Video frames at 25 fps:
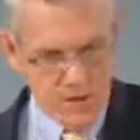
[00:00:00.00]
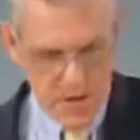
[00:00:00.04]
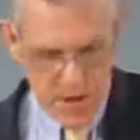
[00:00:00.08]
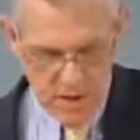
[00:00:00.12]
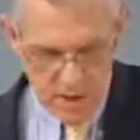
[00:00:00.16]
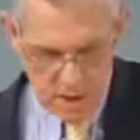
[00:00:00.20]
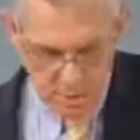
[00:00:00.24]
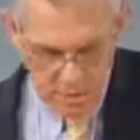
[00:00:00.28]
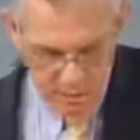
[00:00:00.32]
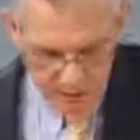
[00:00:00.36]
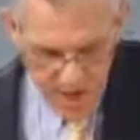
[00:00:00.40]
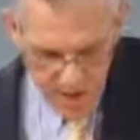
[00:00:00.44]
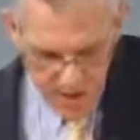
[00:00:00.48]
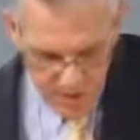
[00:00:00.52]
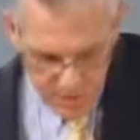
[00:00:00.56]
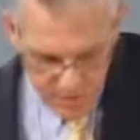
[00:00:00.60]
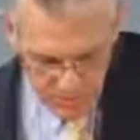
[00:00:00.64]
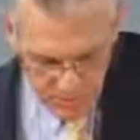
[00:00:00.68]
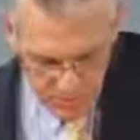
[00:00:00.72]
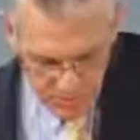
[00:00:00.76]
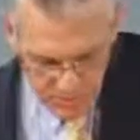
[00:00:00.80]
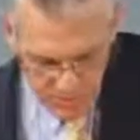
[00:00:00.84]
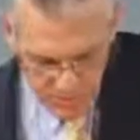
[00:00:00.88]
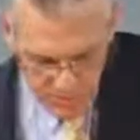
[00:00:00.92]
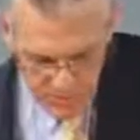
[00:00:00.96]
And the problem
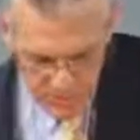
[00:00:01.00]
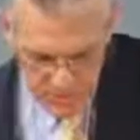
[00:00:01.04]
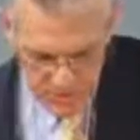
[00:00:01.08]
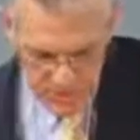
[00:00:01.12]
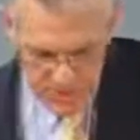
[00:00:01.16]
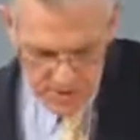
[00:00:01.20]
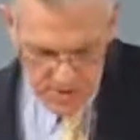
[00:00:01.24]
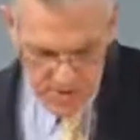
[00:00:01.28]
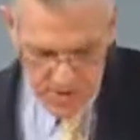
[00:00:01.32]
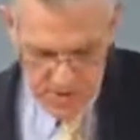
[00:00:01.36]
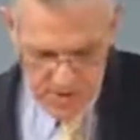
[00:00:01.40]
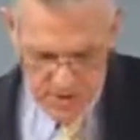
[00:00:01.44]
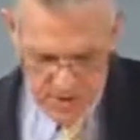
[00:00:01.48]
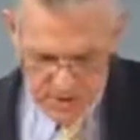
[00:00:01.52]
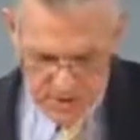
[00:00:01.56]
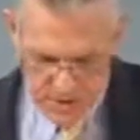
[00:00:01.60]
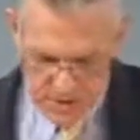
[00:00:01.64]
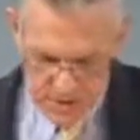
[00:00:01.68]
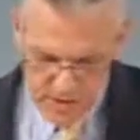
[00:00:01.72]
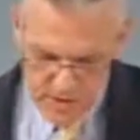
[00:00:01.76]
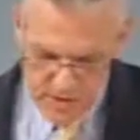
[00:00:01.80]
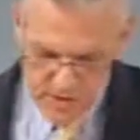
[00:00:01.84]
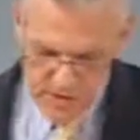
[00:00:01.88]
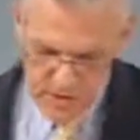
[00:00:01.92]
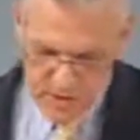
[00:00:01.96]
with this
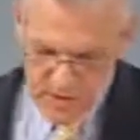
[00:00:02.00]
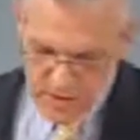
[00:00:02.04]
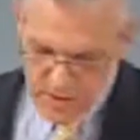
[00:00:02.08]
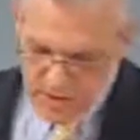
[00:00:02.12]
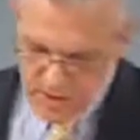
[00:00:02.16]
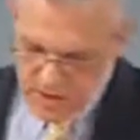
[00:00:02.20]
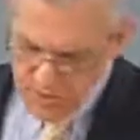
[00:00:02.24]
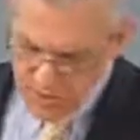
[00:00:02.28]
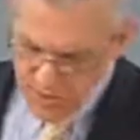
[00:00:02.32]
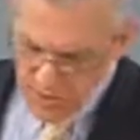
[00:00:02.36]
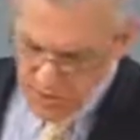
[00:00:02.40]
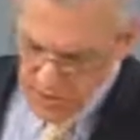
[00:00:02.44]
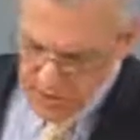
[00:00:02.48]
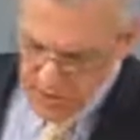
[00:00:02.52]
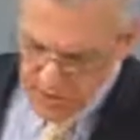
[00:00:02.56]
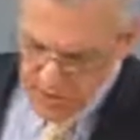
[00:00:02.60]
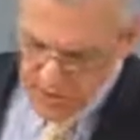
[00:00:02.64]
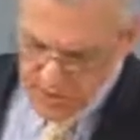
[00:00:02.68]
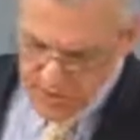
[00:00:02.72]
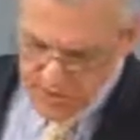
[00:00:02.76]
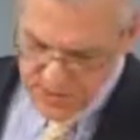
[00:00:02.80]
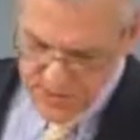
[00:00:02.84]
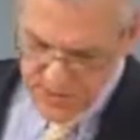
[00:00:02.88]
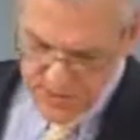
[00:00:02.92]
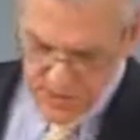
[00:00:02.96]
is that these
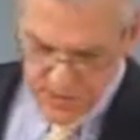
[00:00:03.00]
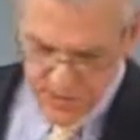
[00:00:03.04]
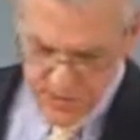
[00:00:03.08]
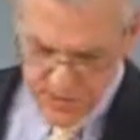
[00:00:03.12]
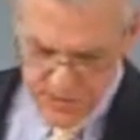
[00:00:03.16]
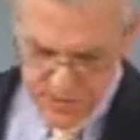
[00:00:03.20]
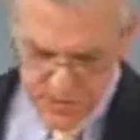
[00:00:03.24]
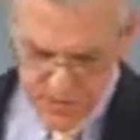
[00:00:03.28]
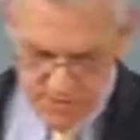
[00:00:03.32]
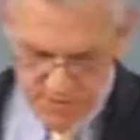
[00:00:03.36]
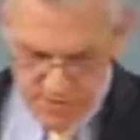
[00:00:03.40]
policies